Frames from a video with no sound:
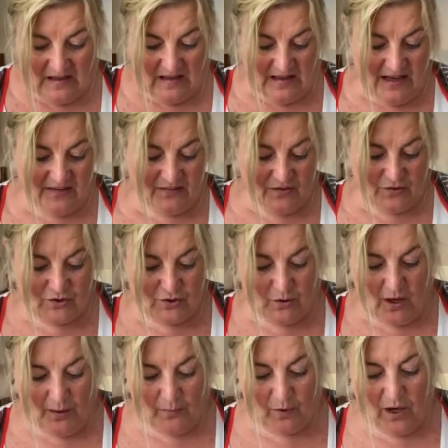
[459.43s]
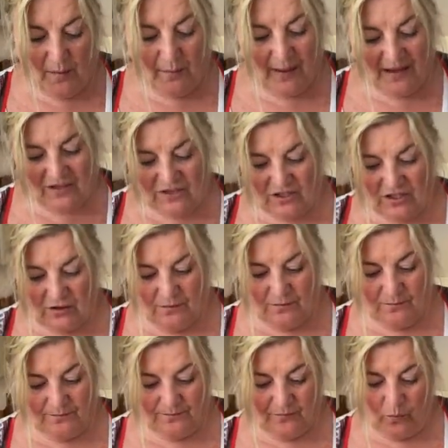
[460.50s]
As usual, I will come back to you
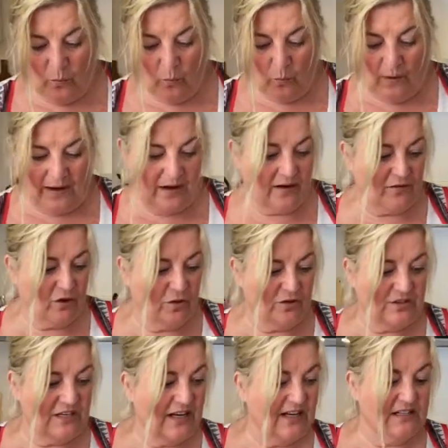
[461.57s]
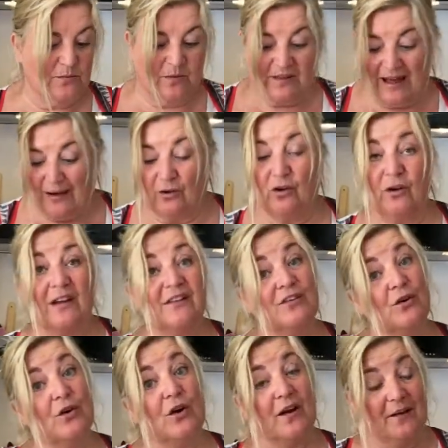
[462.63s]
when I cooked it with how long it took.